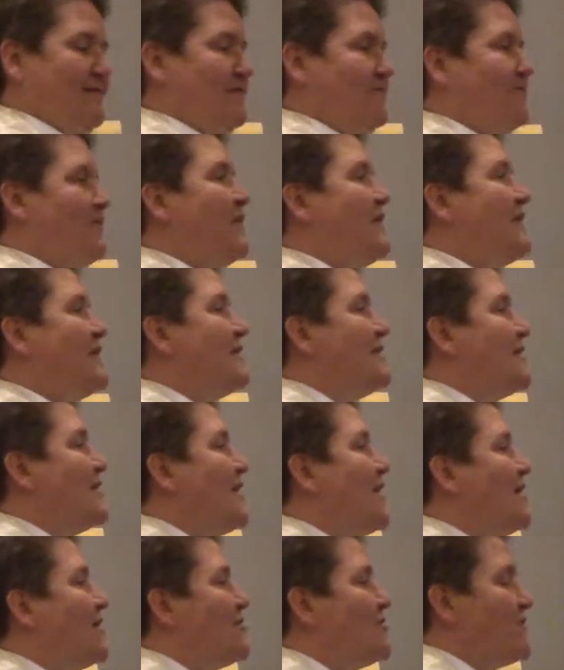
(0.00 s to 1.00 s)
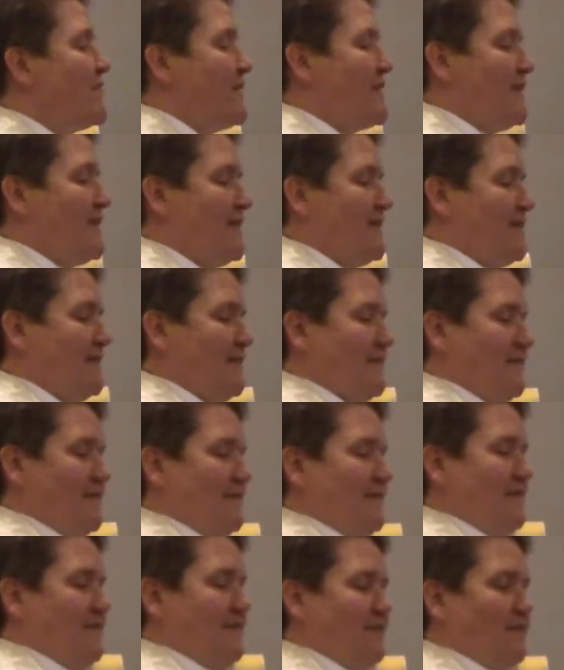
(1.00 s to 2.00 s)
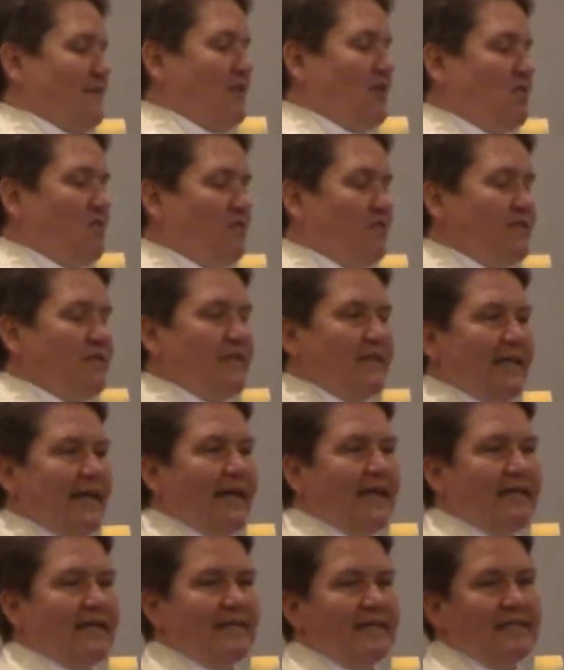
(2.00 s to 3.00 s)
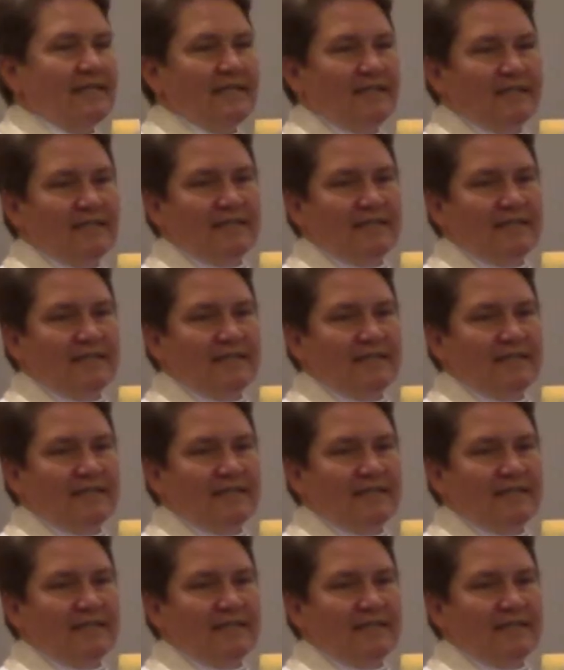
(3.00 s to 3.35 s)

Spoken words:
Feed the hungry, clothe the naked,